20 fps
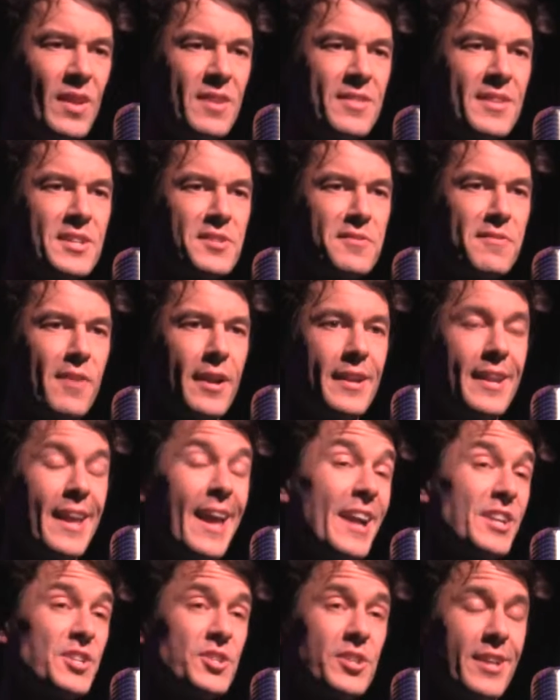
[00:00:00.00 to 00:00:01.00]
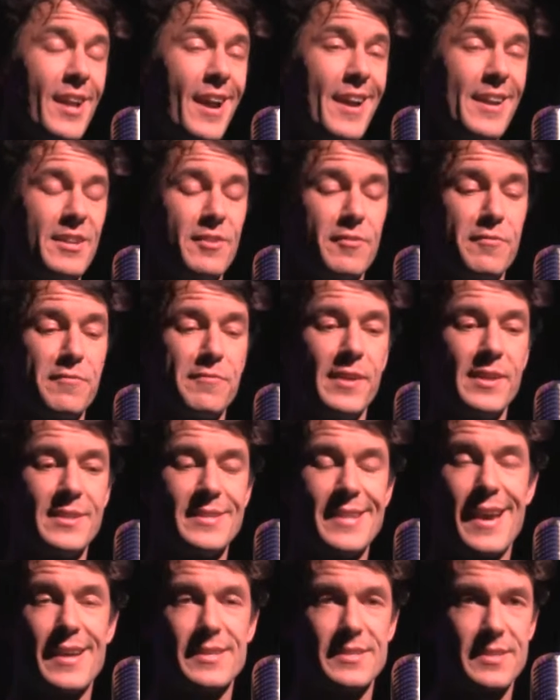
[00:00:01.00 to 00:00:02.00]
that's fine. Actually, I had a
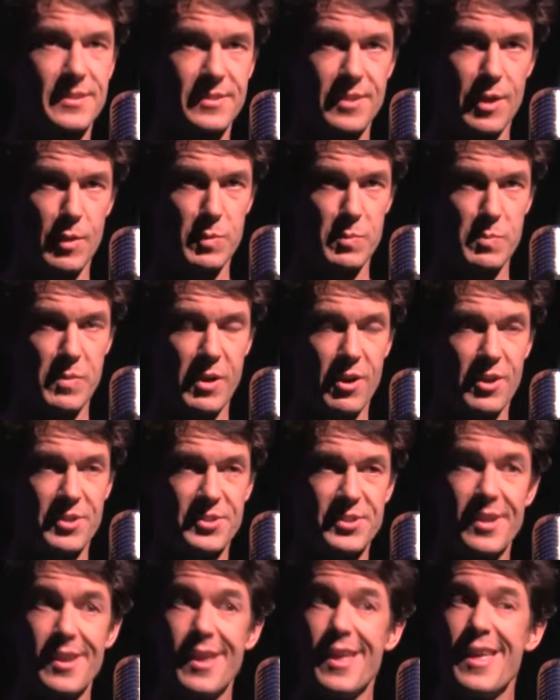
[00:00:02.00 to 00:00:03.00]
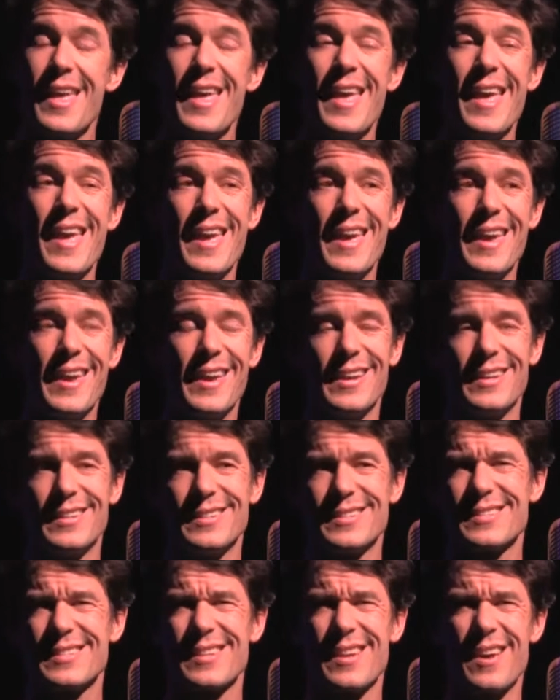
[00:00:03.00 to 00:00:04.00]
fantastic time in Paris.
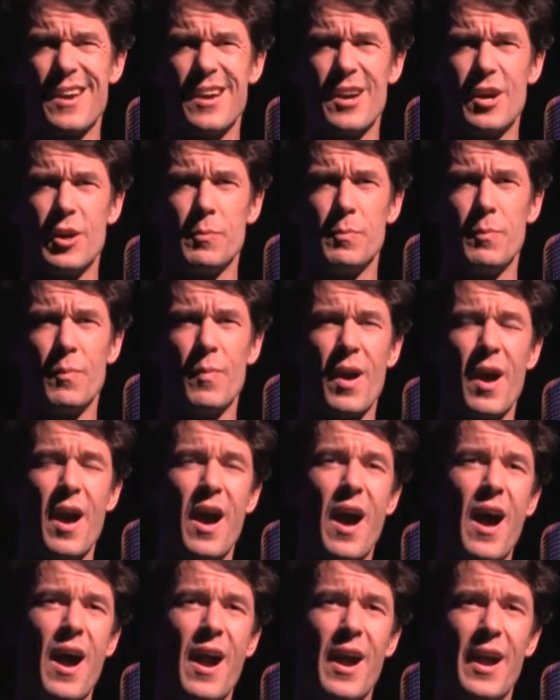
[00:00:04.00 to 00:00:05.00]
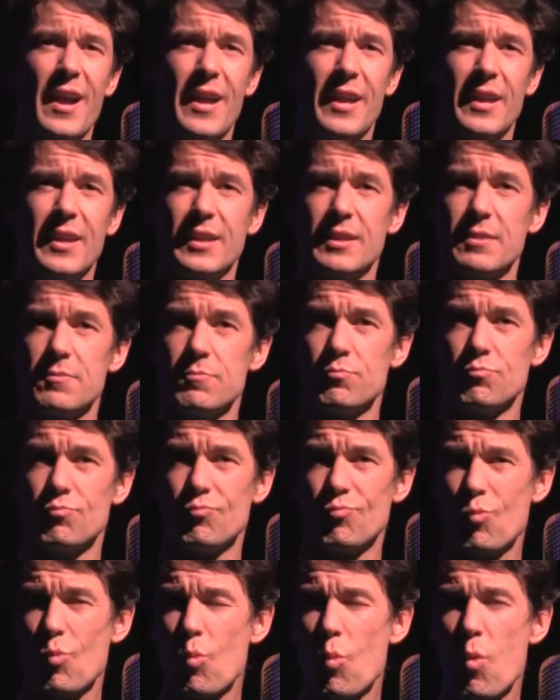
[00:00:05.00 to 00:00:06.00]
And I
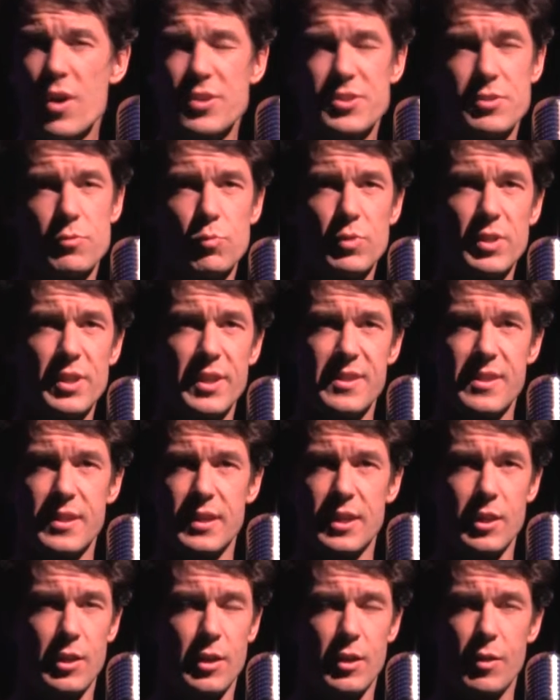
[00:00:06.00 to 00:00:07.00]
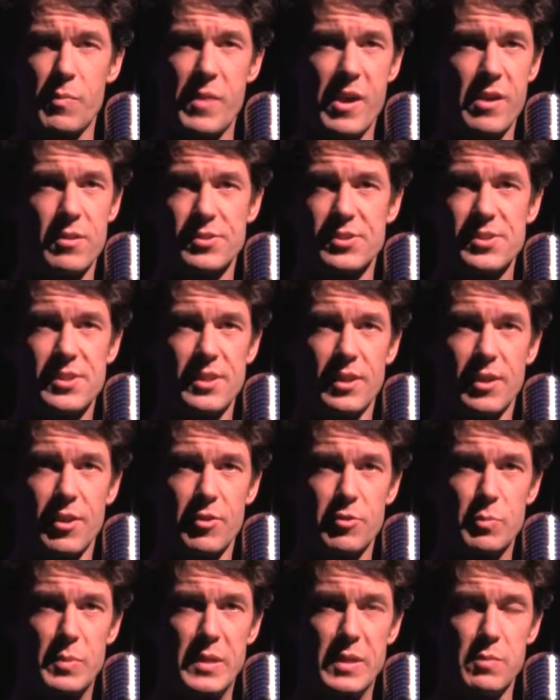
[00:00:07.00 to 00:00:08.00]
wasn't really thinking about seeing
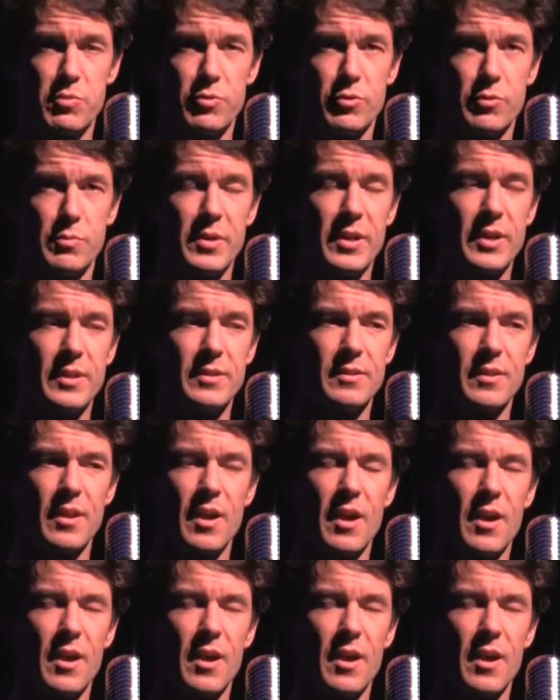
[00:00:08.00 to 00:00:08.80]
other people, but